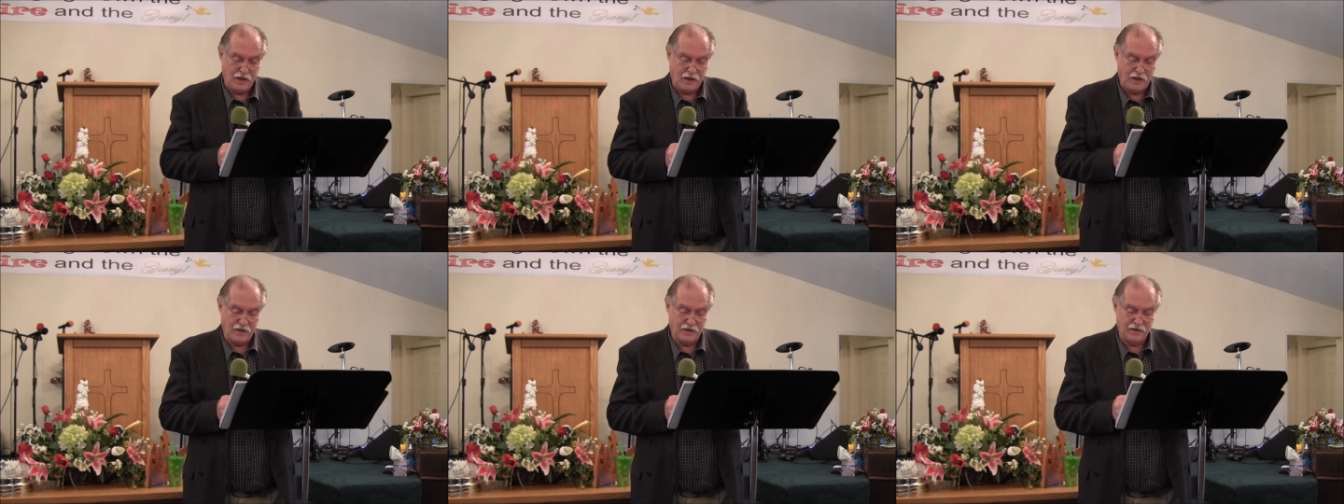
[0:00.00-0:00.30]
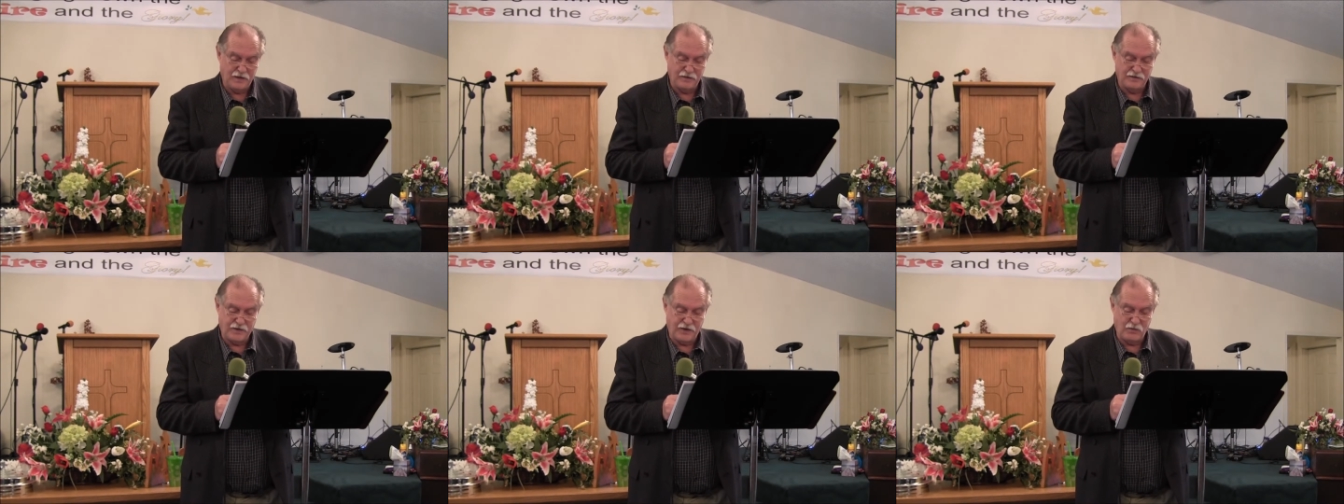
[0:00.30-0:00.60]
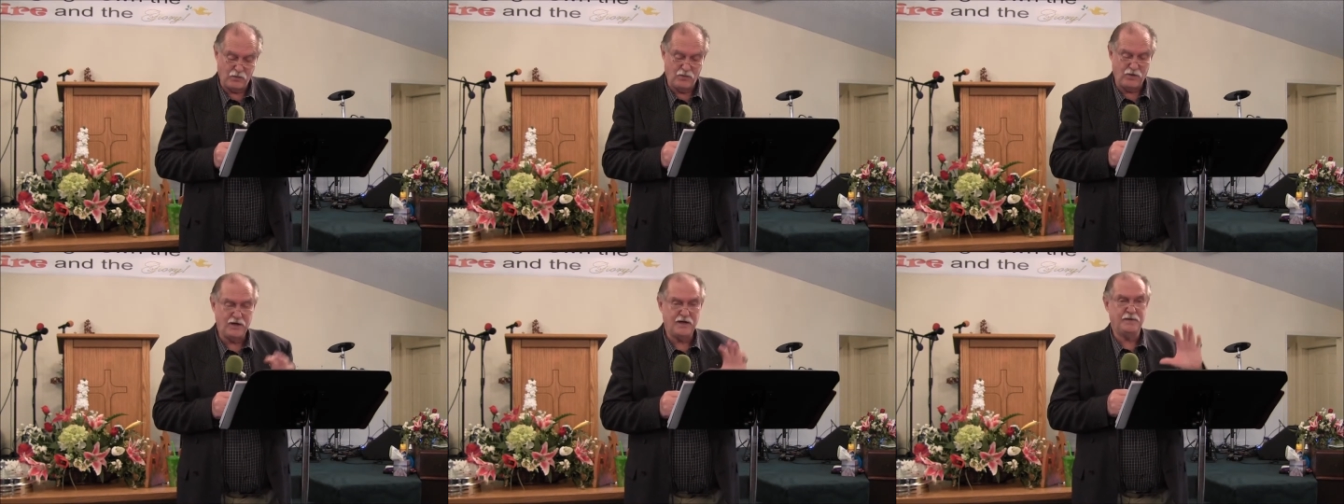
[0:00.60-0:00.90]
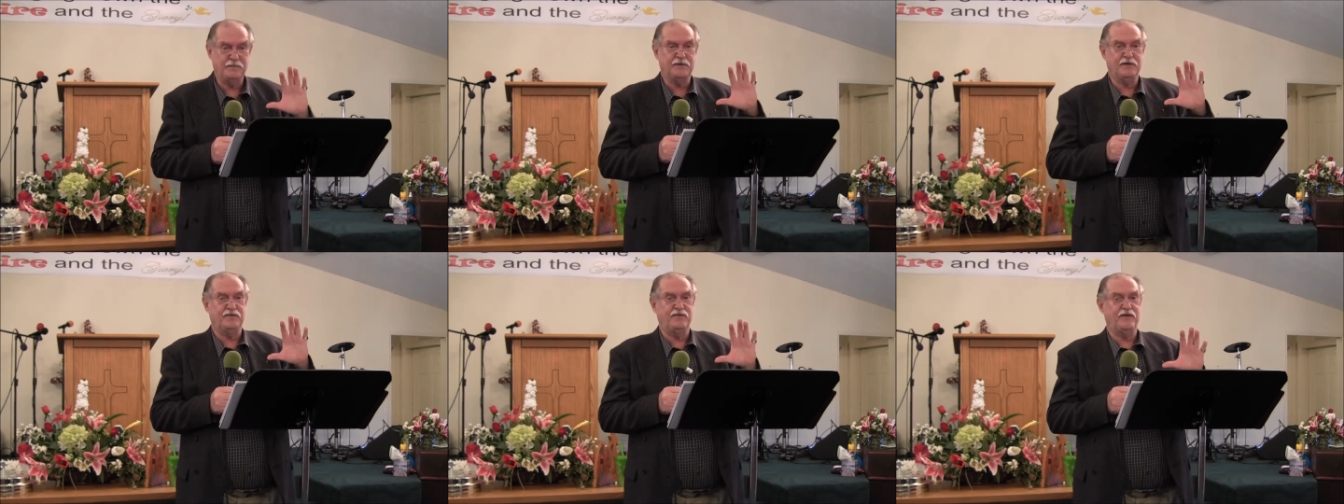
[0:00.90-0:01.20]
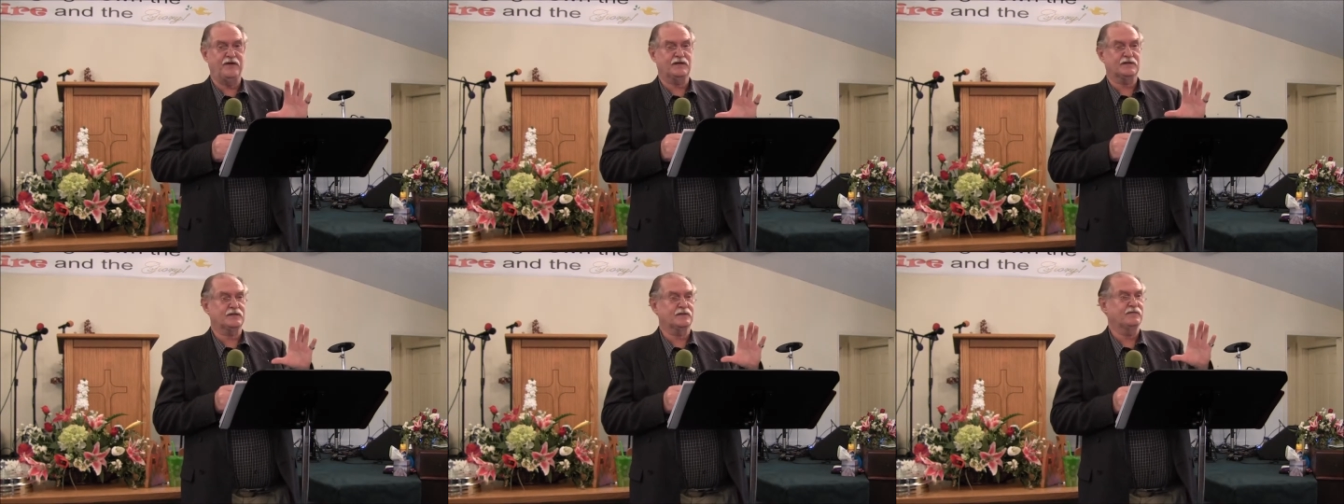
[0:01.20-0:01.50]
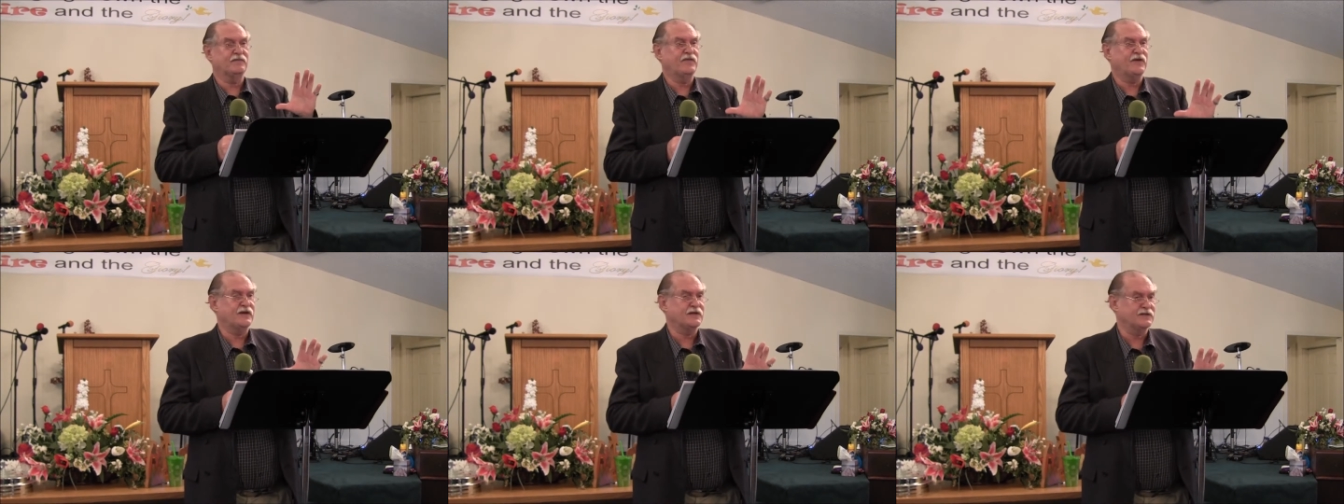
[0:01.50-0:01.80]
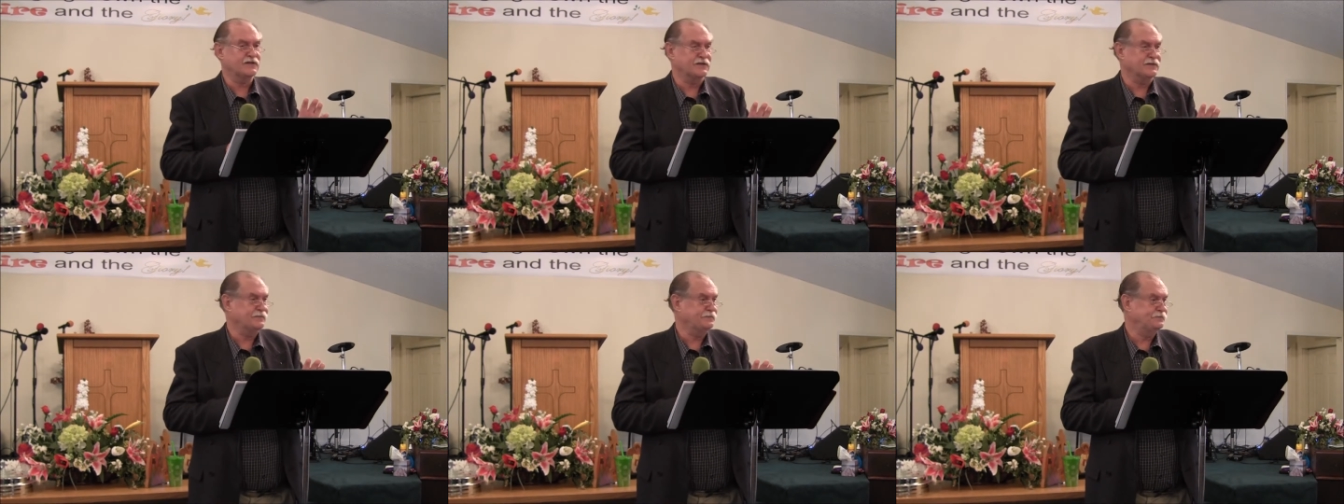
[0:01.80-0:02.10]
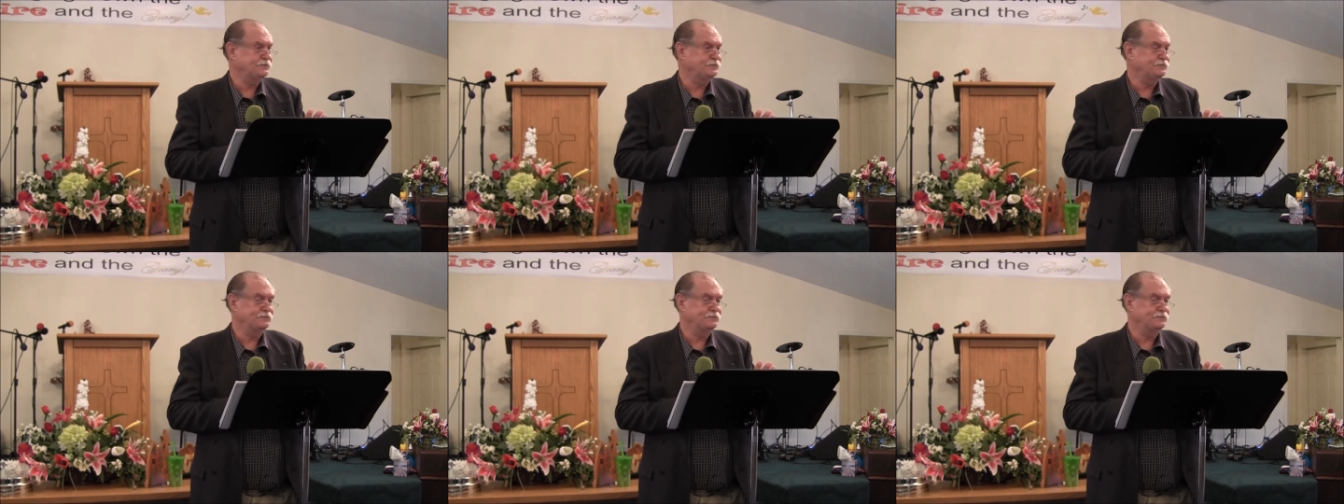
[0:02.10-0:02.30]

and they wanted him to fix some venison.